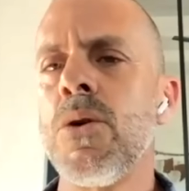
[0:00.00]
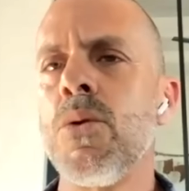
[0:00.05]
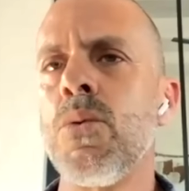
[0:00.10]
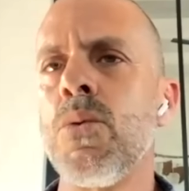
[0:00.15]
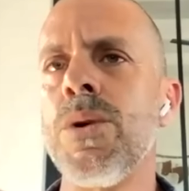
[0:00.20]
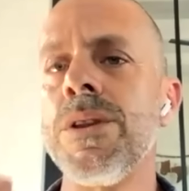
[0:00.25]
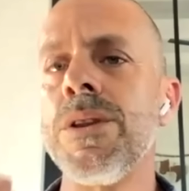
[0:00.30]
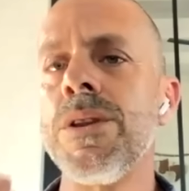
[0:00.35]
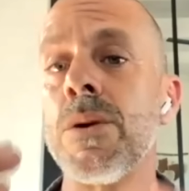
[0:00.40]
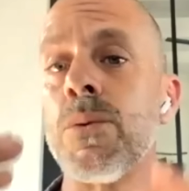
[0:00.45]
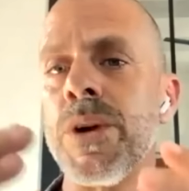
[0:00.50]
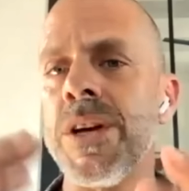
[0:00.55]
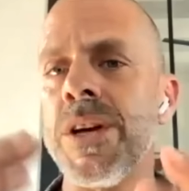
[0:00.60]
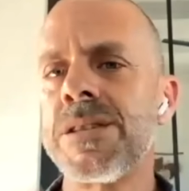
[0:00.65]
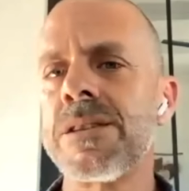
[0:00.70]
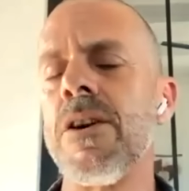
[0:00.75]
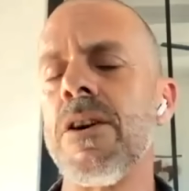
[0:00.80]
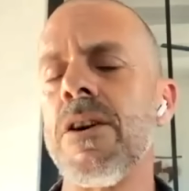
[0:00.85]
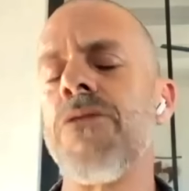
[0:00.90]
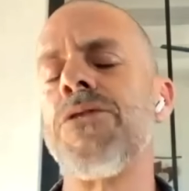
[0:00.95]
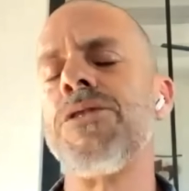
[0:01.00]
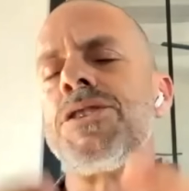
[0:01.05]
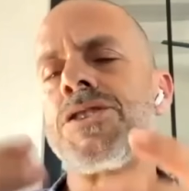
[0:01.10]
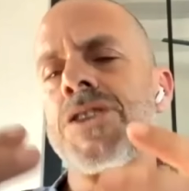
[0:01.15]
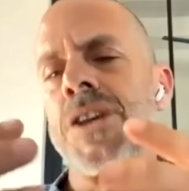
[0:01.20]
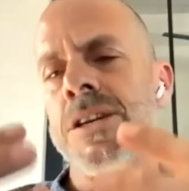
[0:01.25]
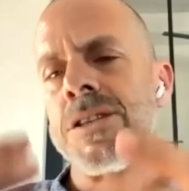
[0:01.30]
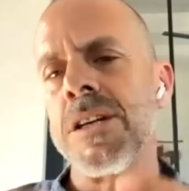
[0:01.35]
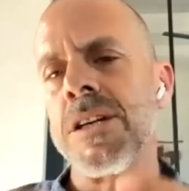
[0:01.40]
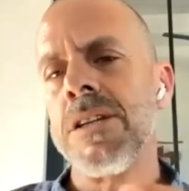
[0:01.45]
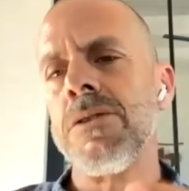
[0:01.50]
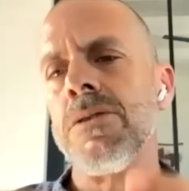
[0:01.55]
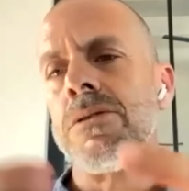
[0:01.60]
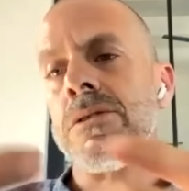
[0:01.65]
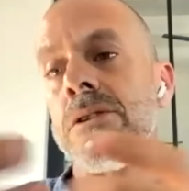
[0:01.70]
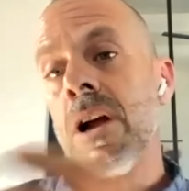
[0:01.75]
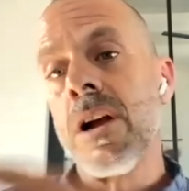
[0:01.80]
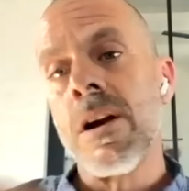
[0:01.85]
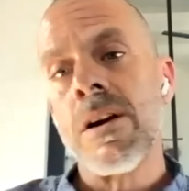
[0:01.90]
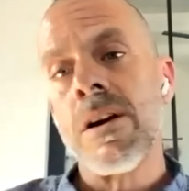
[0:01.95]
with the risk of exchanging the
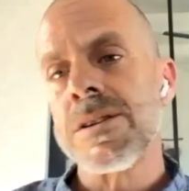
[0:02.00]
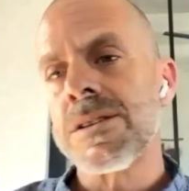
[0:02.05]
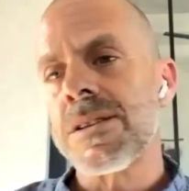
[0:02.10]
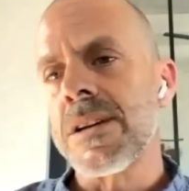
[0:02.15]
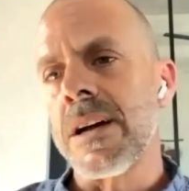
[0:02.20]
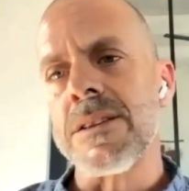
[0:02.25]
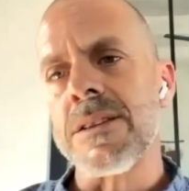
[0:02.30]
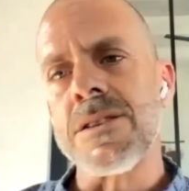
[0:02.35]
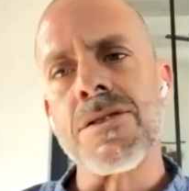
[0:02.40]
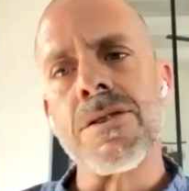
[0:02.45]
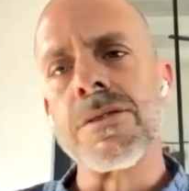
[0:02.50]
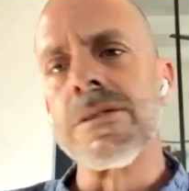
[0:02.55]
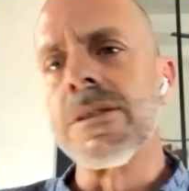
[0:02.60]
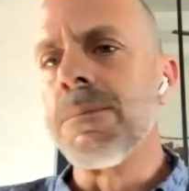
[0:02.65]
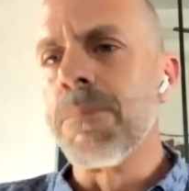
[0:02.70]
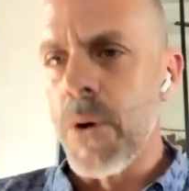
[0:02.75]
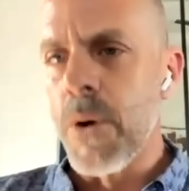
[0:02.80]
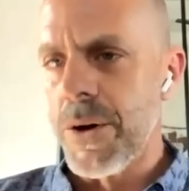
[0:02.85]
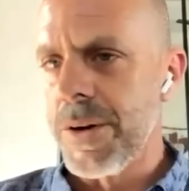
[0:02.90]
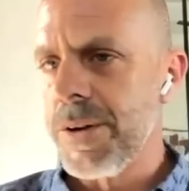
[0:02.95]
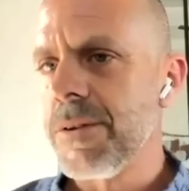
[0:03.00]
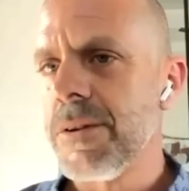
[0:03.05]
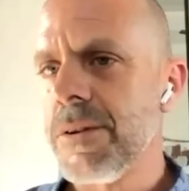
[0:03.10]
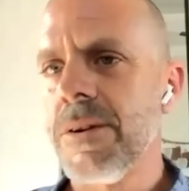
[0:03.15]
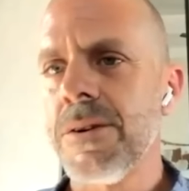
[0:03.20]
dollars at certain point.